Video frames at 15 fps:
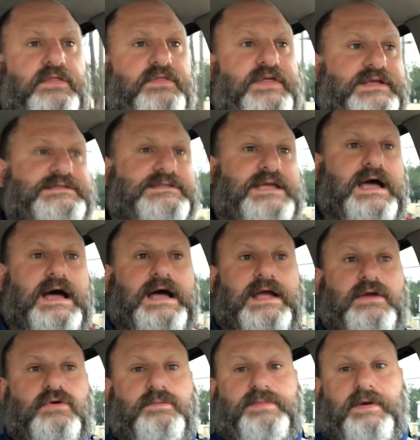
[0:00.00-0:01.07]
this
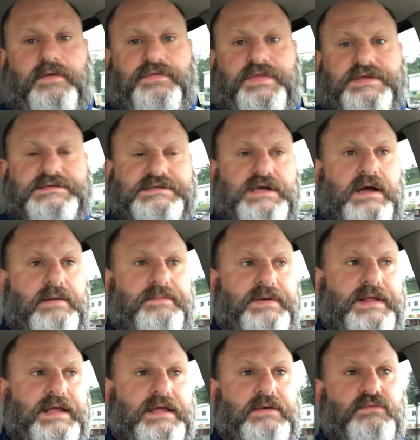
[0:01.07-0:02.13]
guy who built this
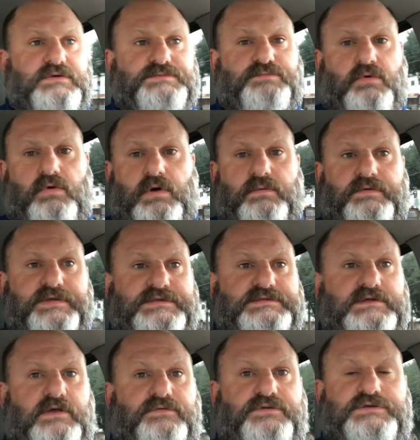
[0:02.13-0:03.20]
company was born with a
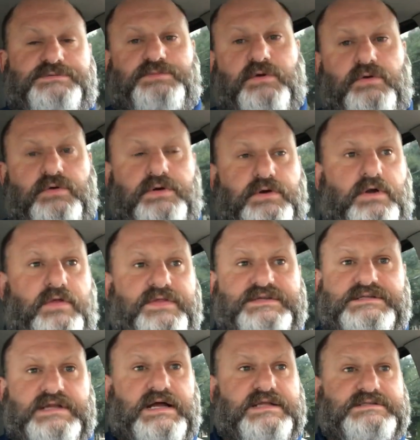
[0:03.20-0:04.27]
silver spoon, and all
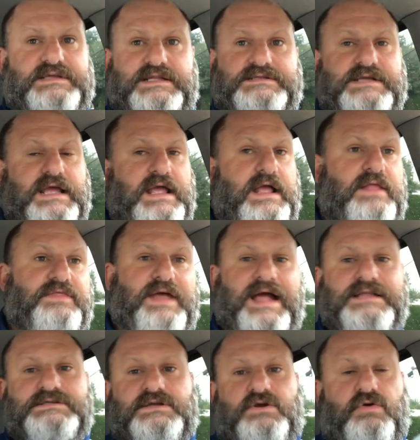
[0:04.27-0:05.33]
this nonsense,
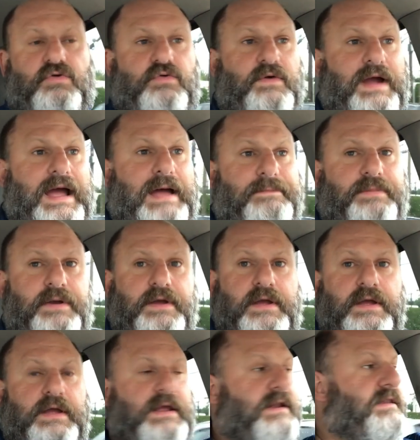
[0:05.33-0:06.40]
that's crap.
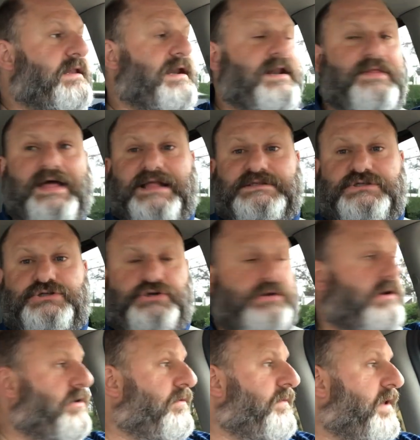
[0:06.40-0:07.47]
None of that's
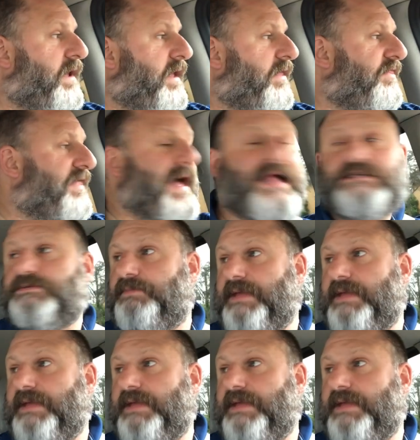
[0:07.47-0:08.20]
true. That's